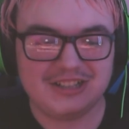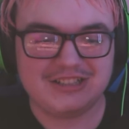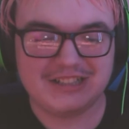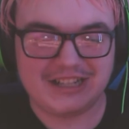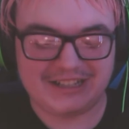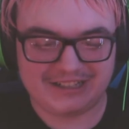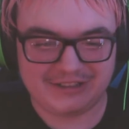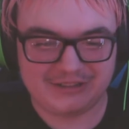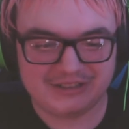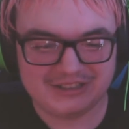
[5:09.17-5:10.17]
Thank
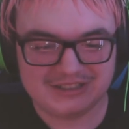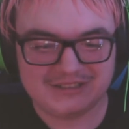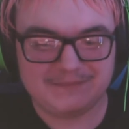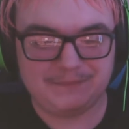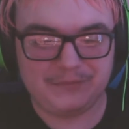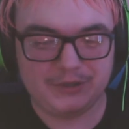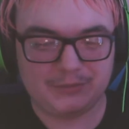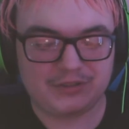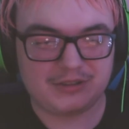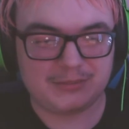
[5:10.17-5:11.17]
you. Oops,
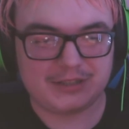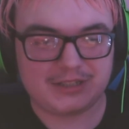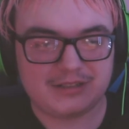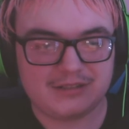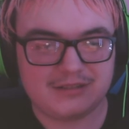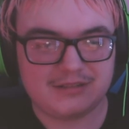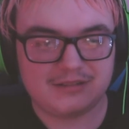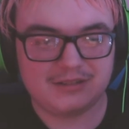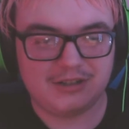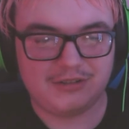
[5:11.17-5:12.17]
sorry about that.
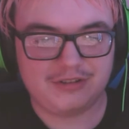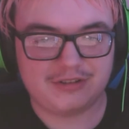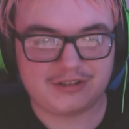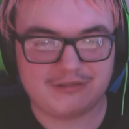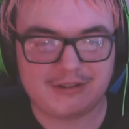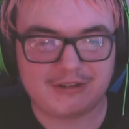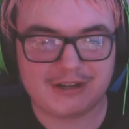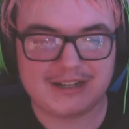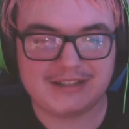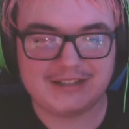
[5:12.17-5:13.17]
No, you're gonna regret.